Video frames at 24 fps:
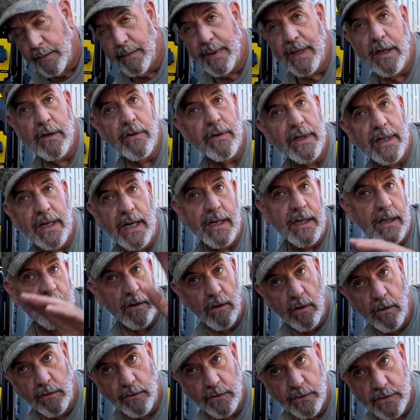I'm irrigating
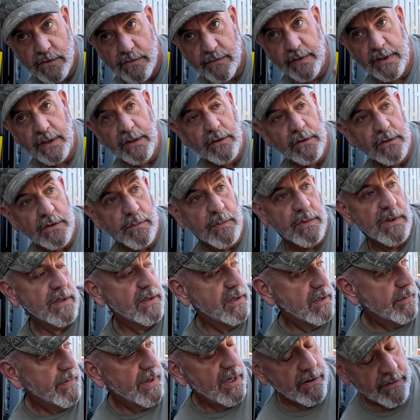all those fields,
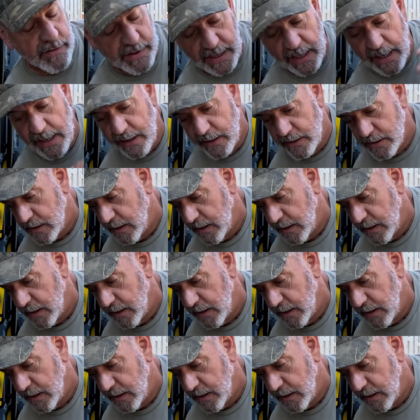plus I'm irrigating